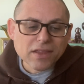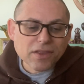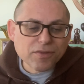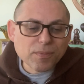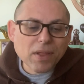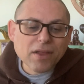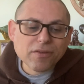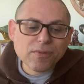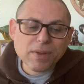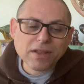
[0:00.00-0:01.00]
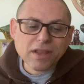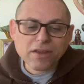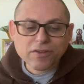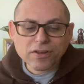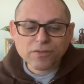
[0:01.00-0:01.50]
This applies to
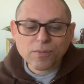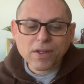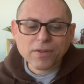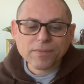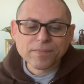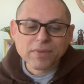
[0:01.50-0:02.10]
meditation as well.